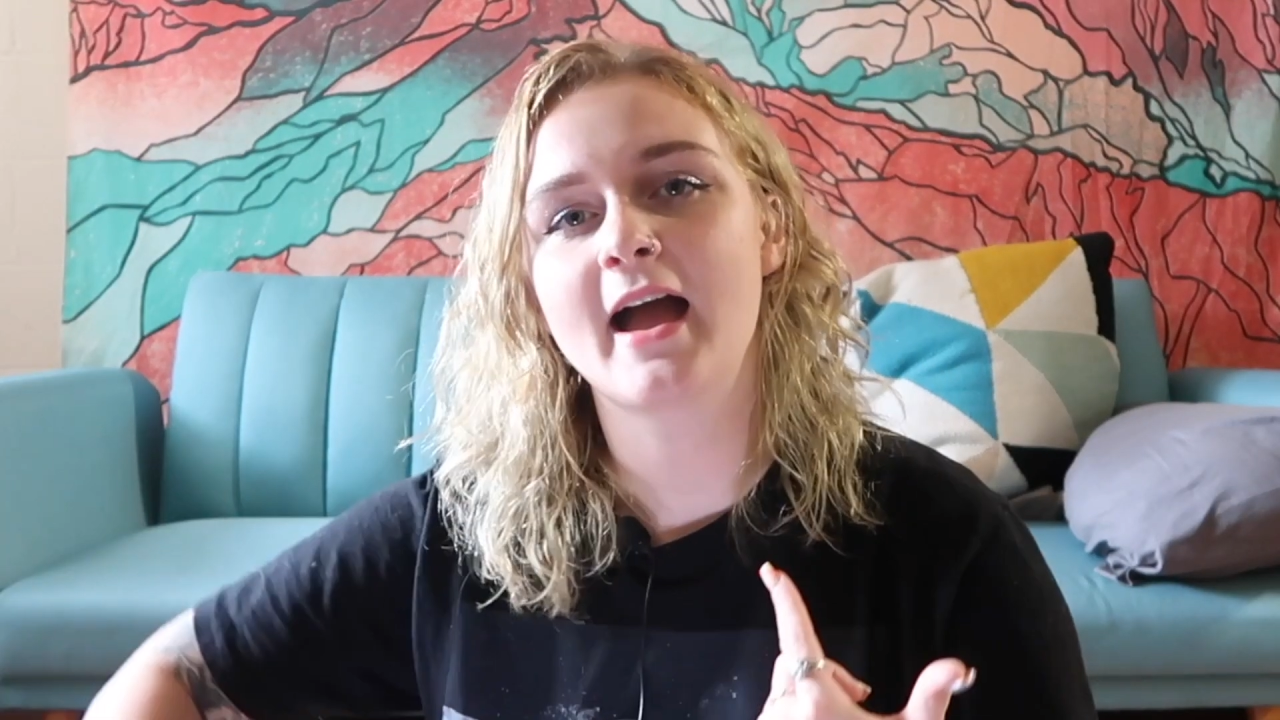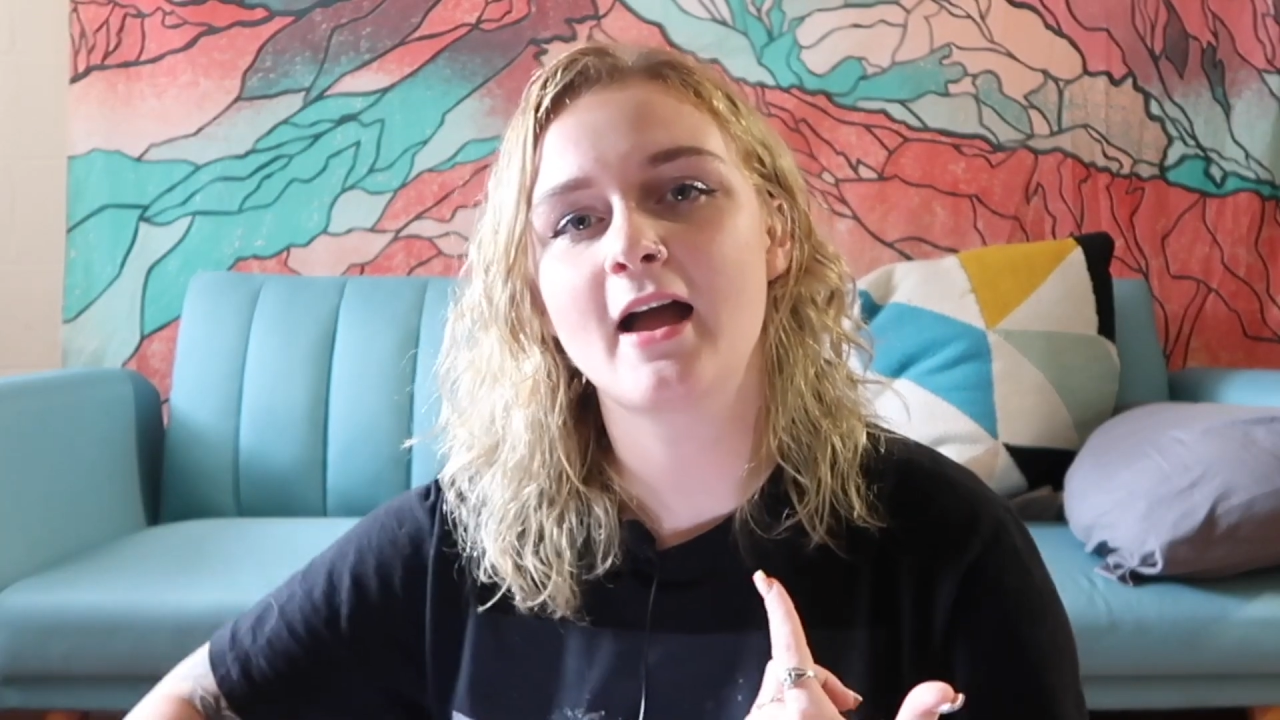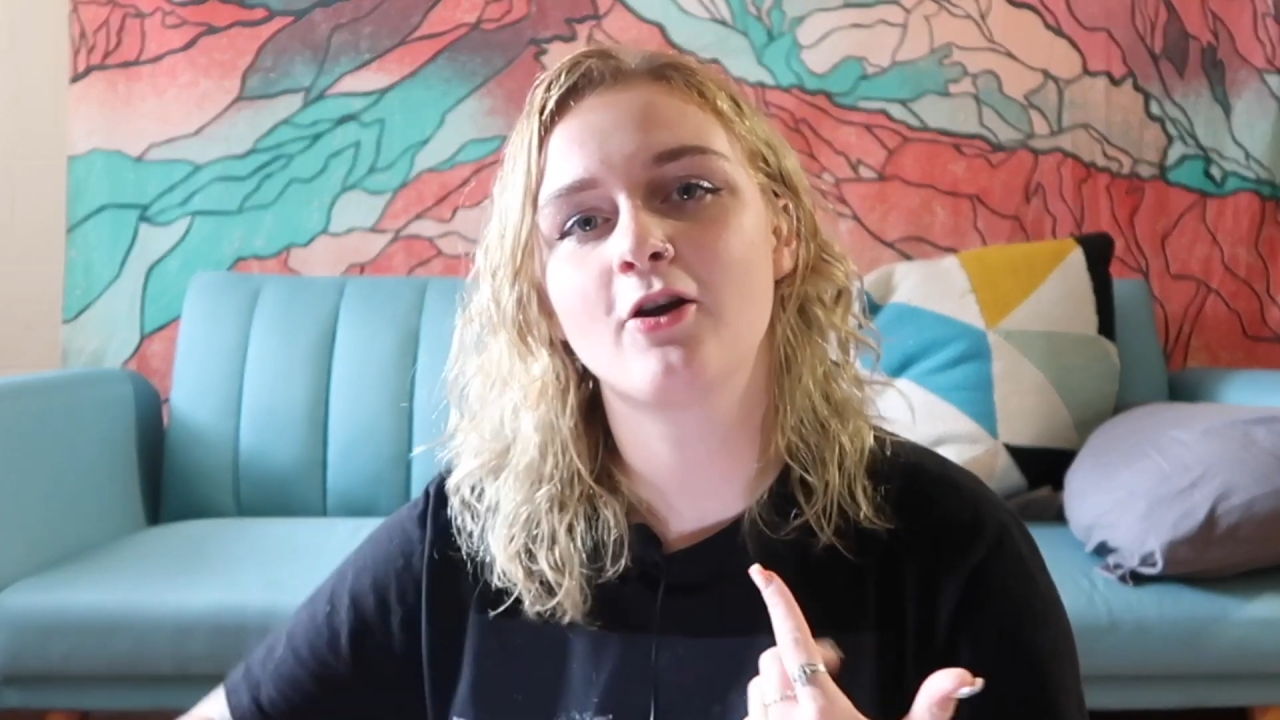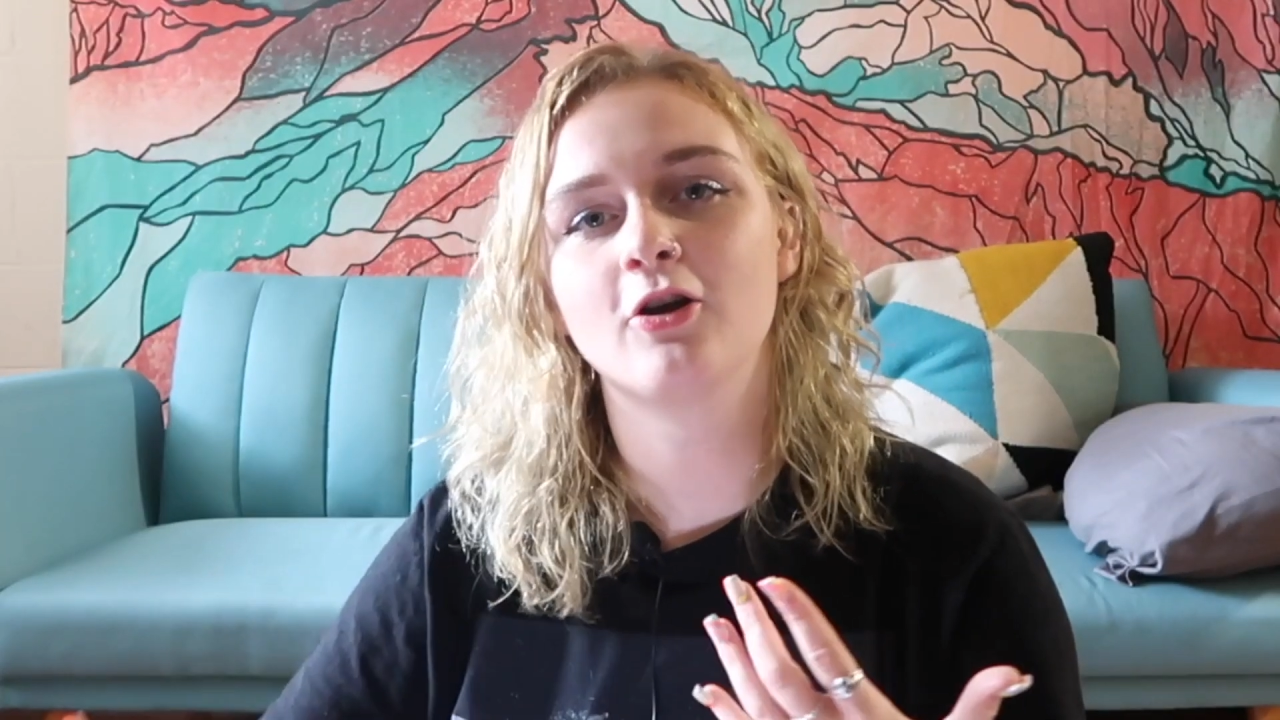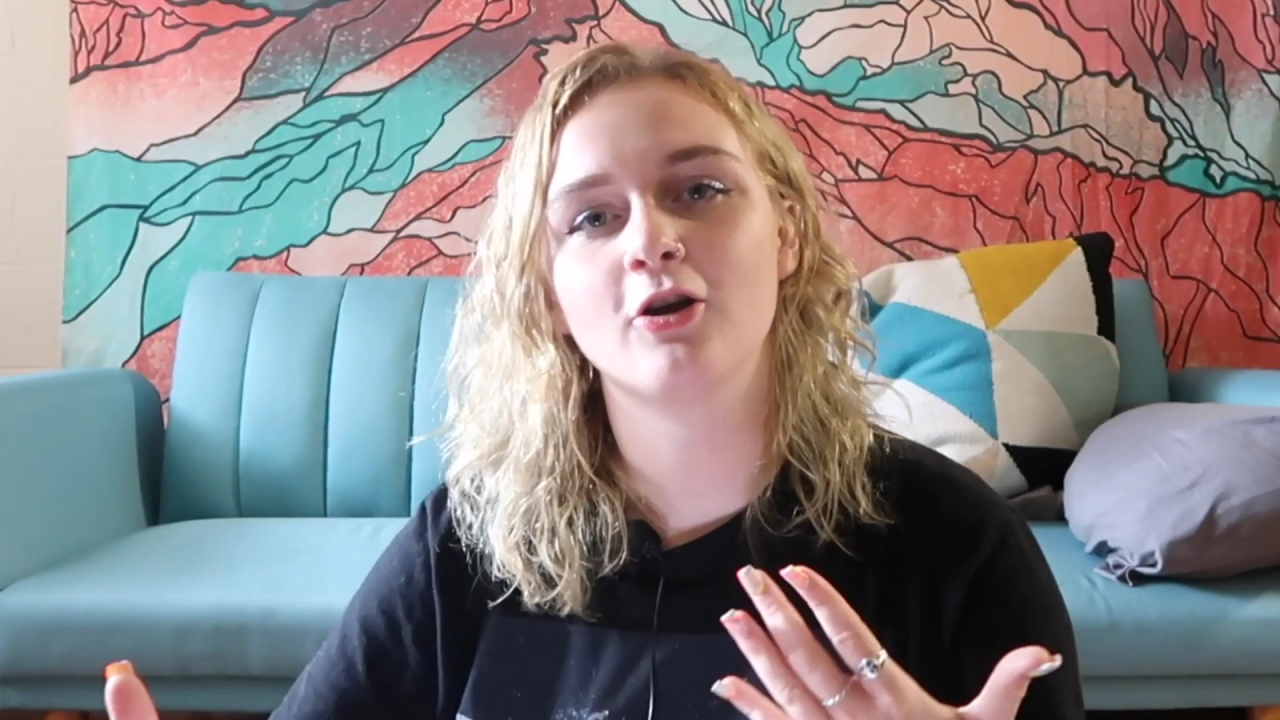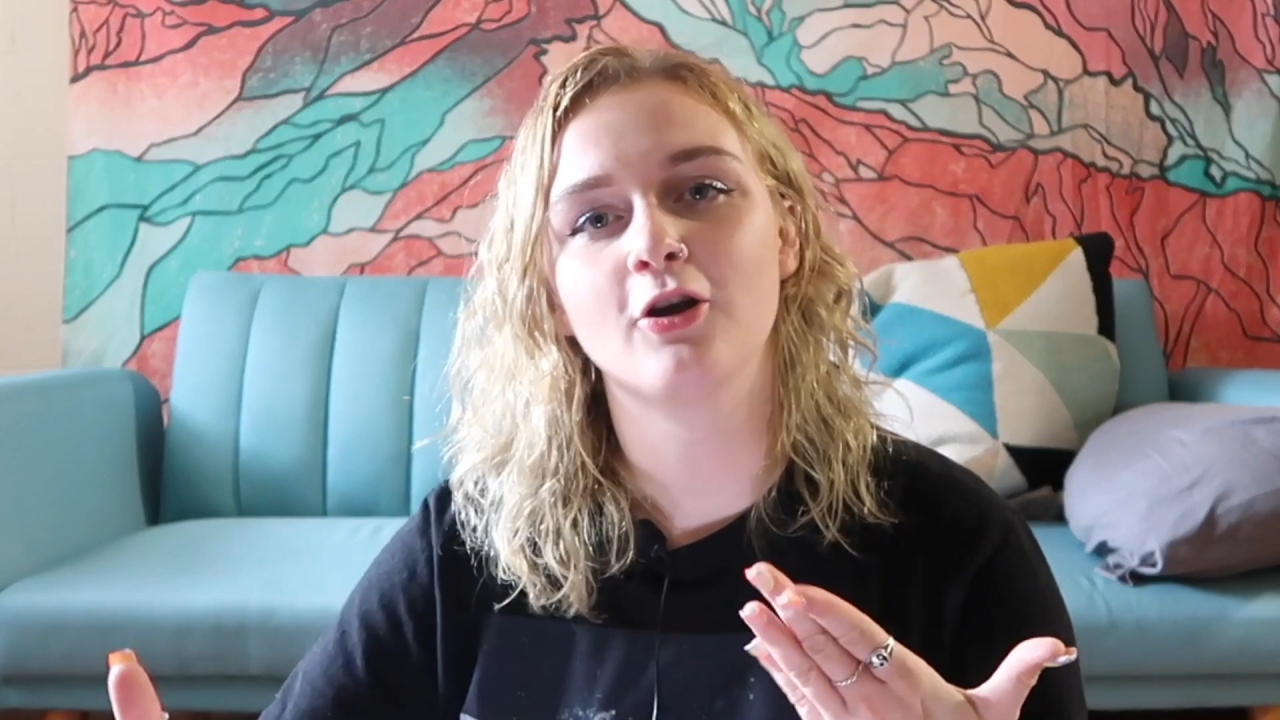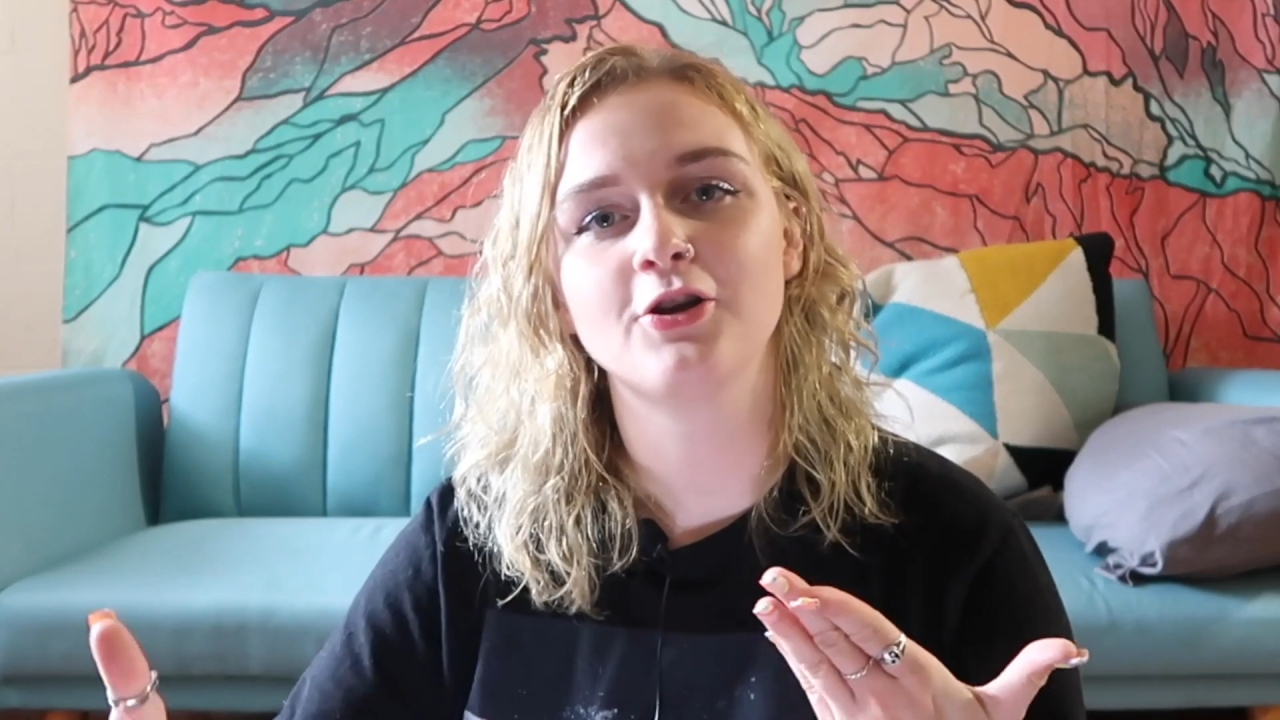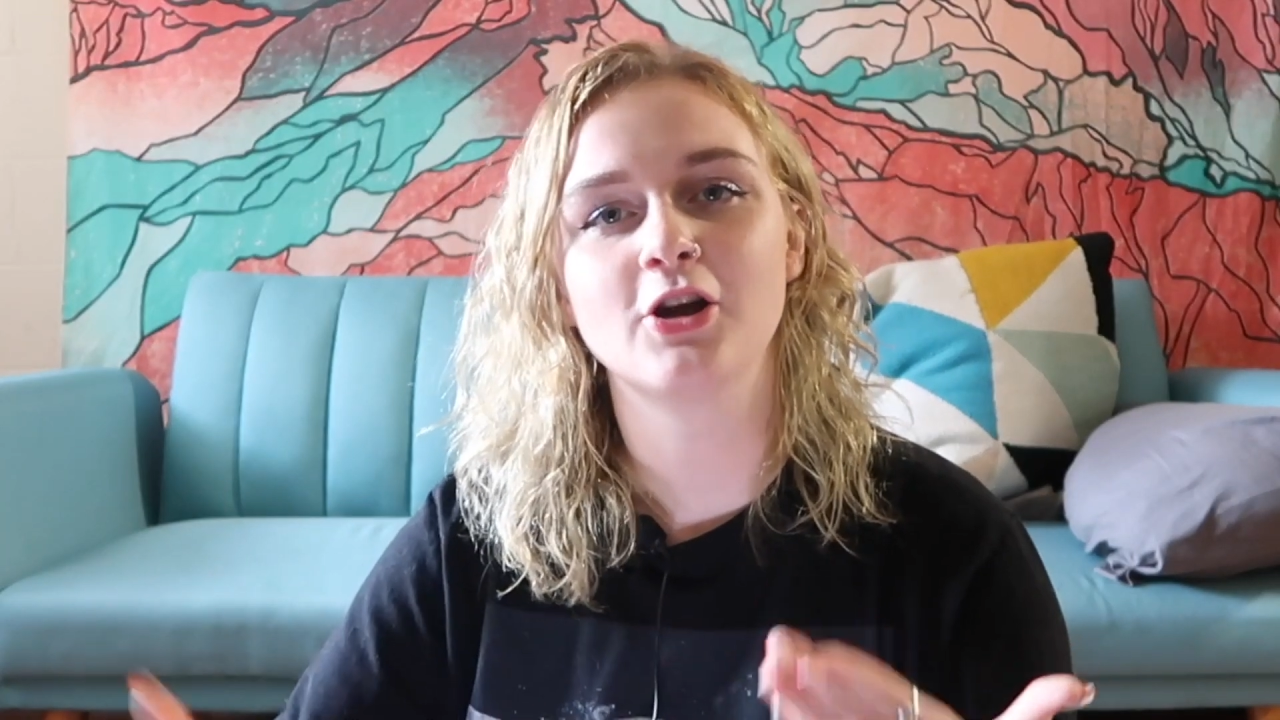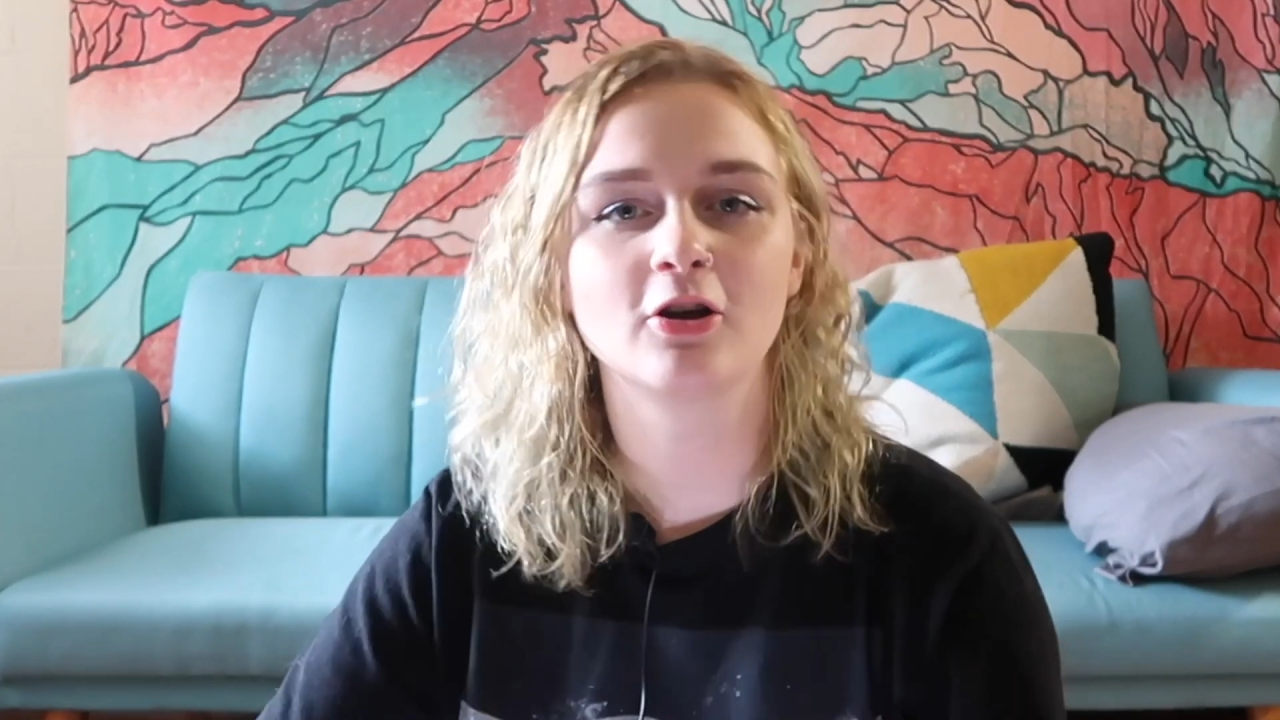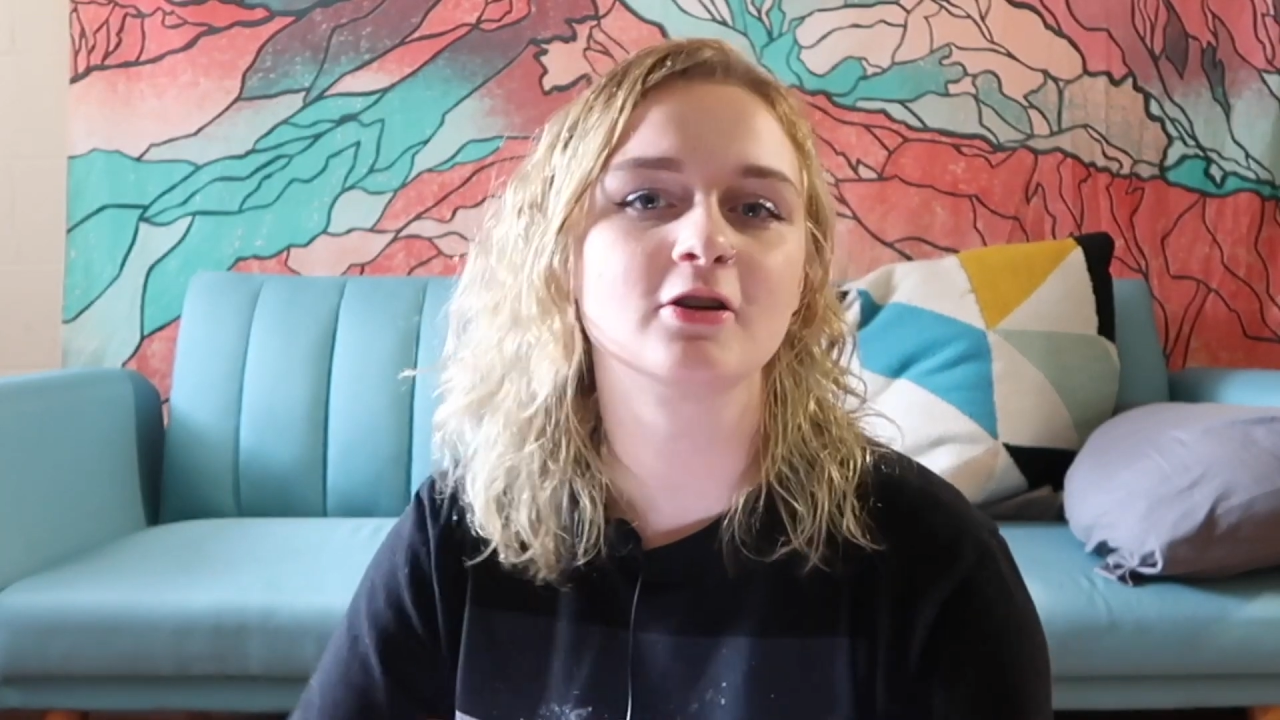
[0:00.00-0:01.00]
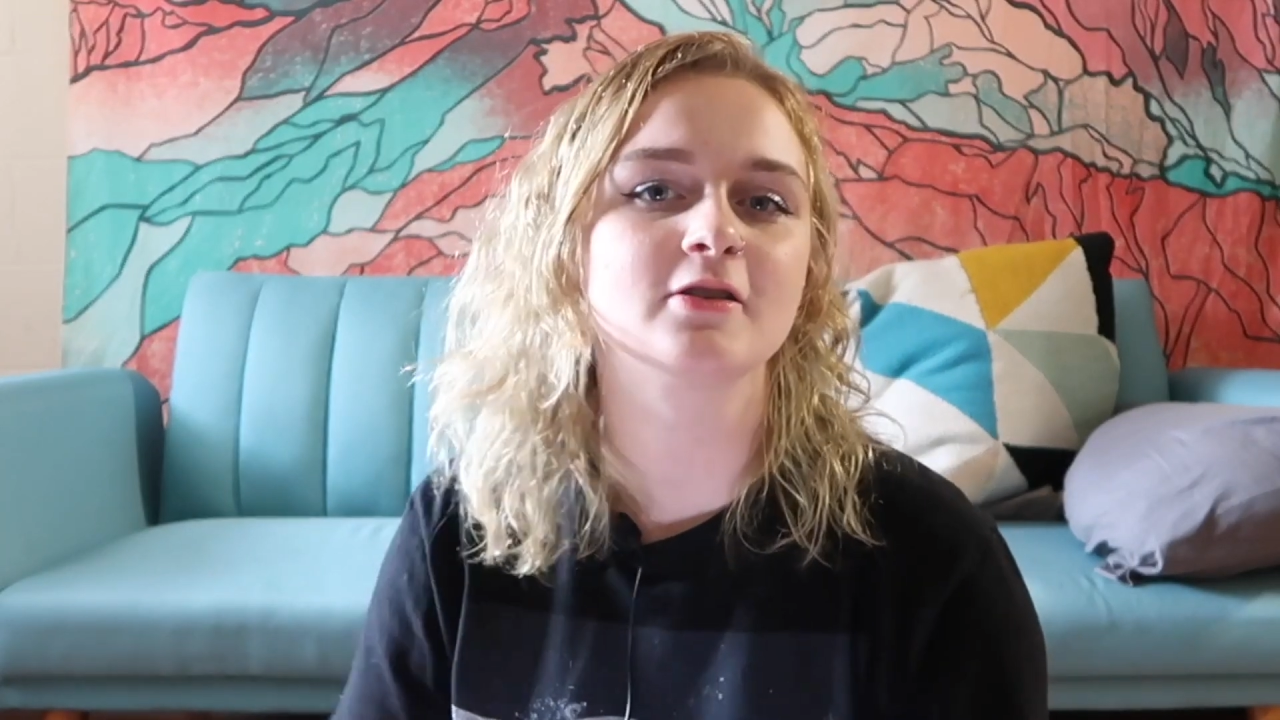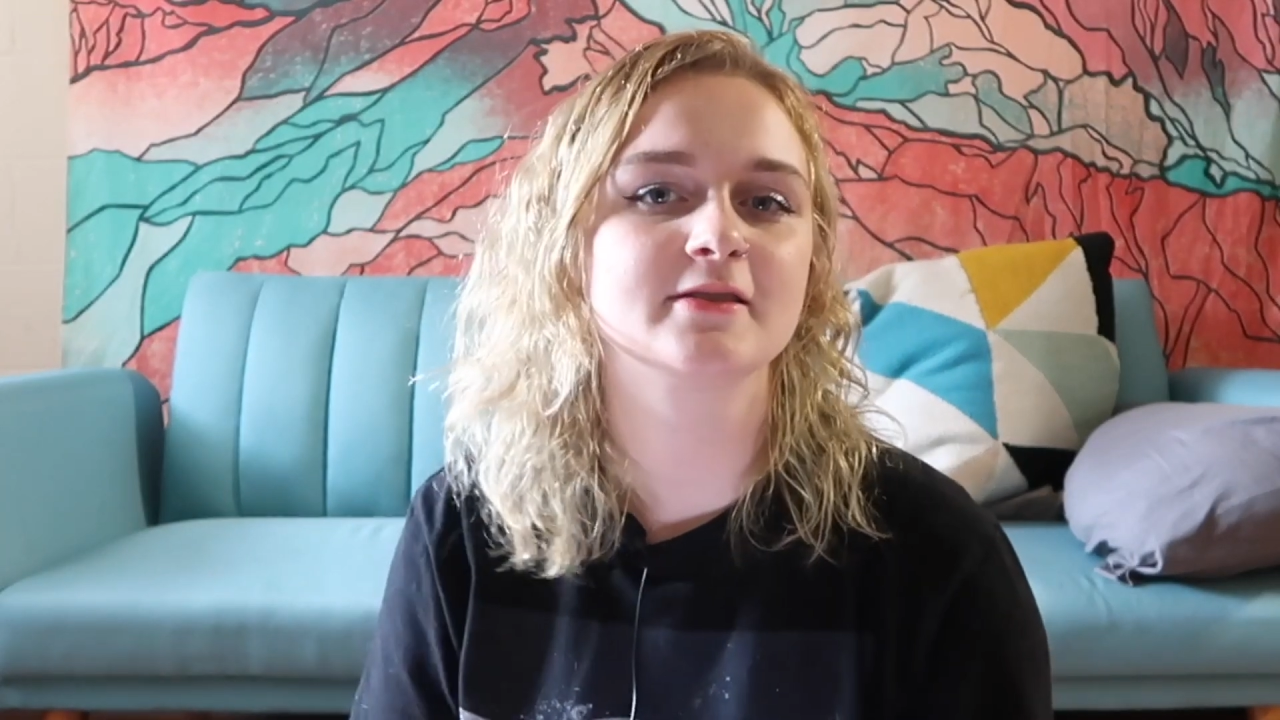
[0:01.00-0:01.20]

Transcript: at her younger